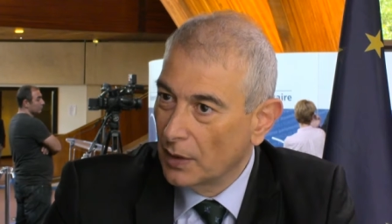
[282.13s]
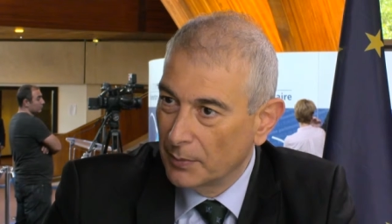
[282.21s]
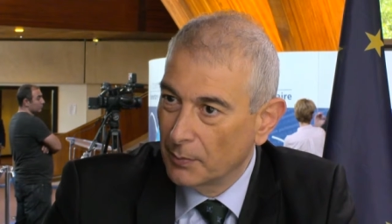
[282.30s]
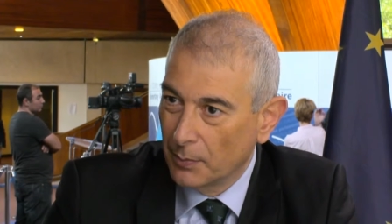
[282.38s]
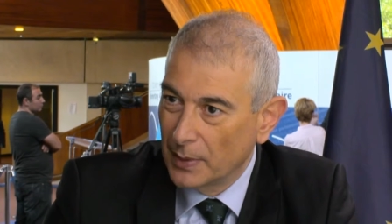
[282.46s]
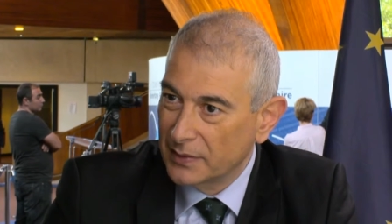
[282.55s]
I um,
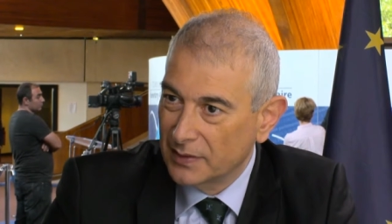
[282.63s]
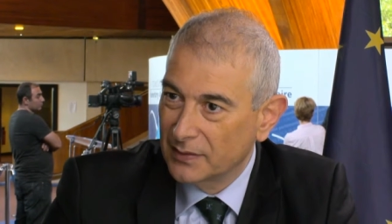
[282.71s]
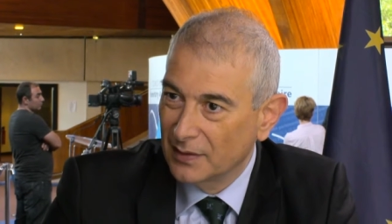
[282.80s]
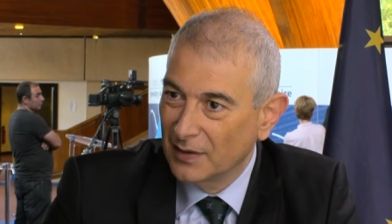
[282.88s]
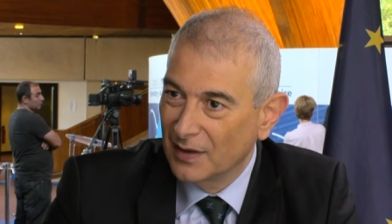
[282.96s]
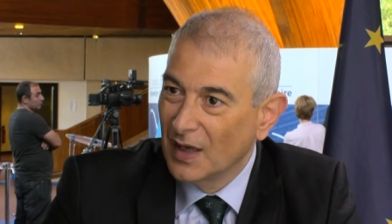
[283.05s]
mean, but
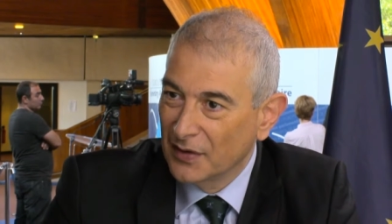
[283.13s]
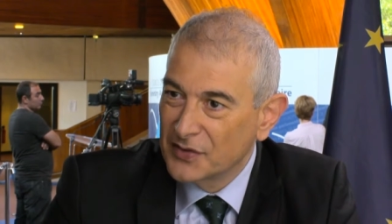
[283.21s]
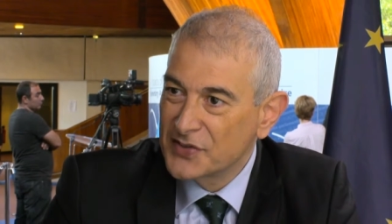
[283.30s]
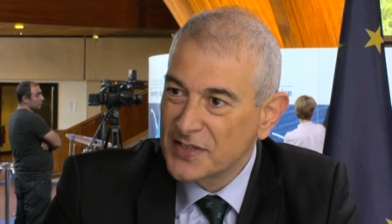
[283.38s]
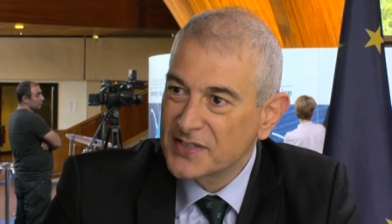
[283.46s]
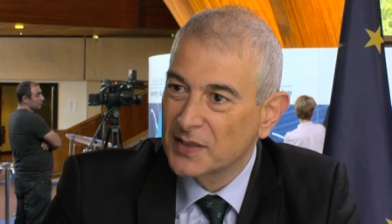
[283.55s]
uh,
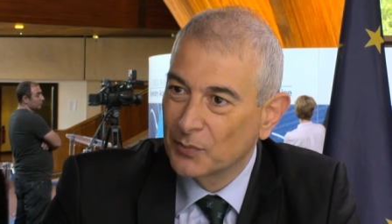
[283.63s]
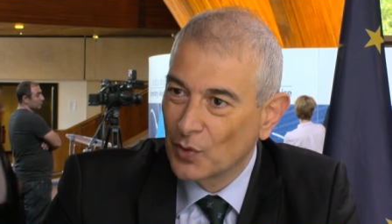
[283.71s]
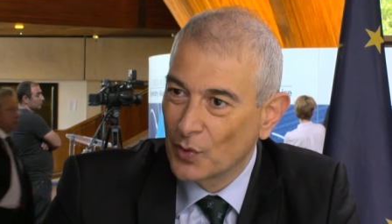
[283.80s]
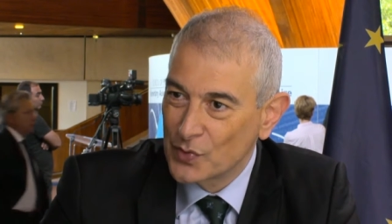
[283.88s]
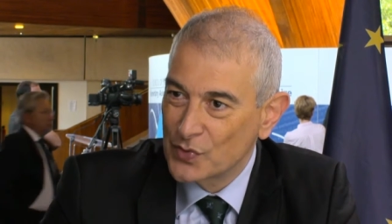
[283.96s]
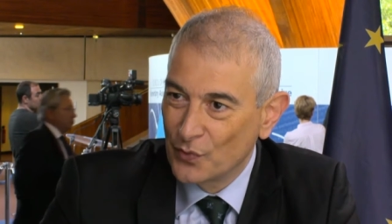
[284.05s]
the system
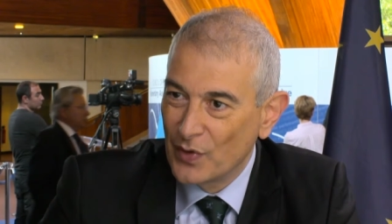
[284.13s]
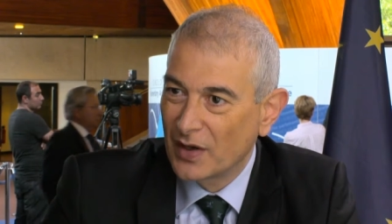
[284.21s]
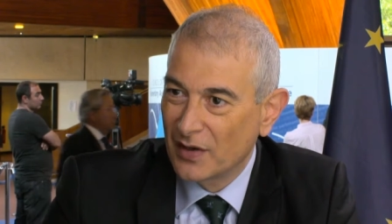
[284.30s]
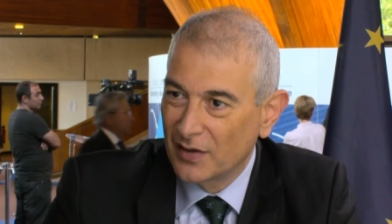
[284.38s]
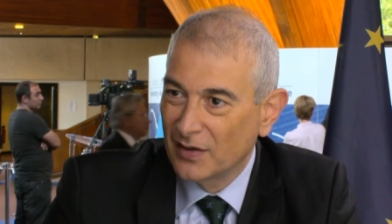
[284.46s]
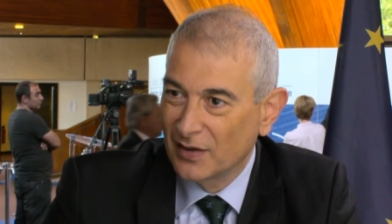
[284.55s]
knows
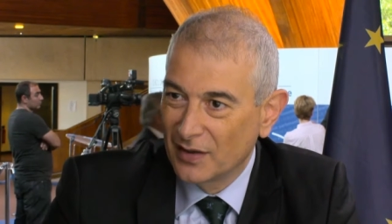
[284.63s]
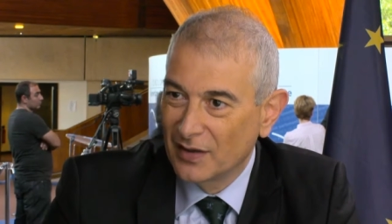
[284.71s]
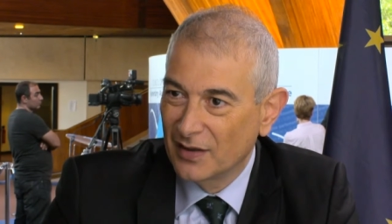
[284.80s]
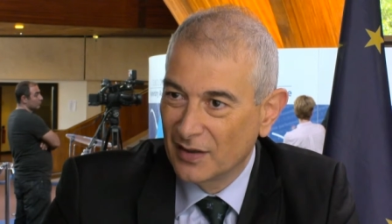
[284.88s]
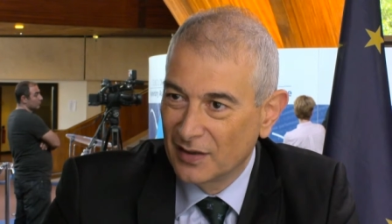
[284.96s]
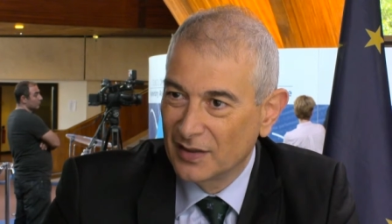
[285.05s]
where uh,
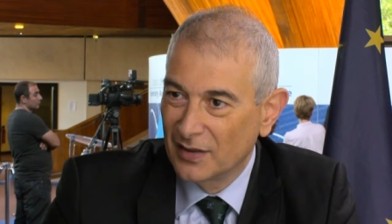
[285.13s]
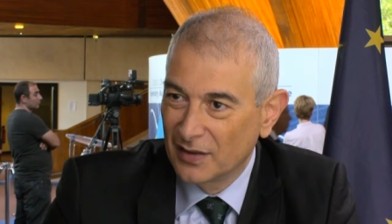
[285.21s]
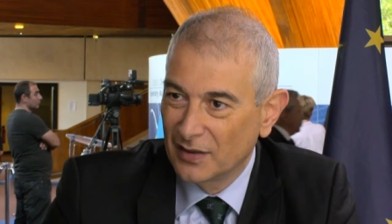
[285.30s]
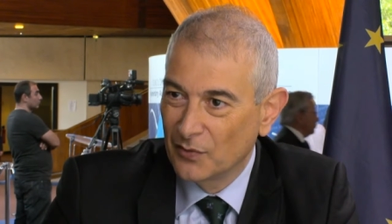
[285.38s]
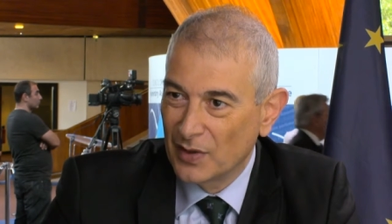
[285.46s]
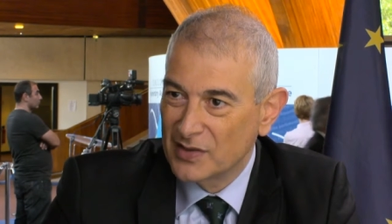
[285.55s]

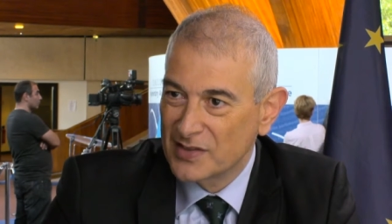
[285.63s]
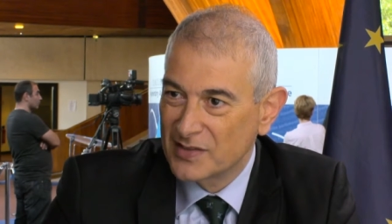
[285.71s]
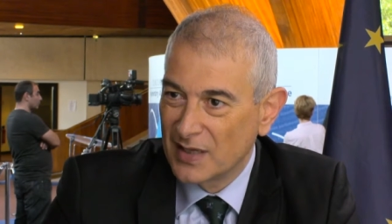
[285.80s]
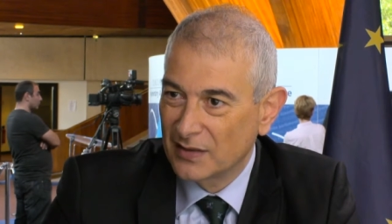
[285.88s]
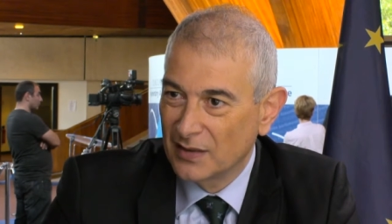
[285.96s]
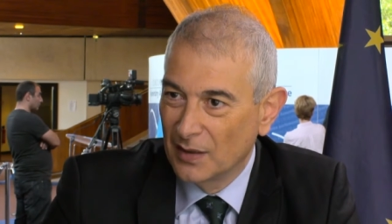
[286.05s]
uh, where is
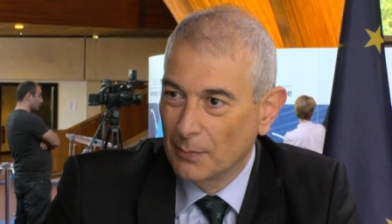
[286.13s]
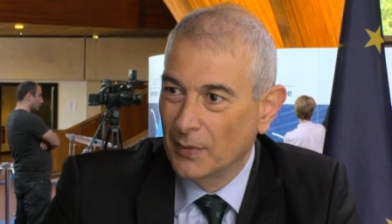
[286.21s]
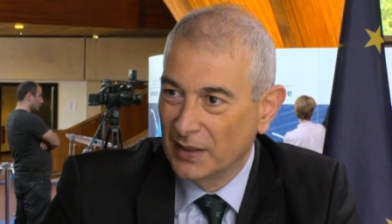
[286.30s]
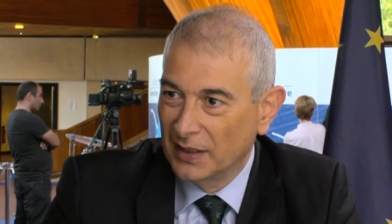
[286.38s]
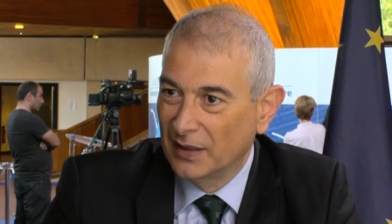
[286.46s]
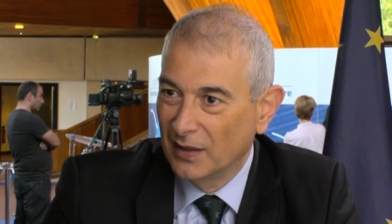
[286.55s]
that
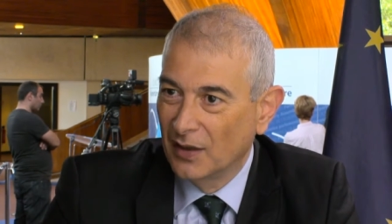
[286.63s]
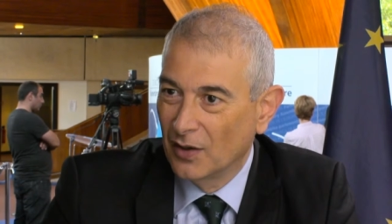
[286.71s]
money.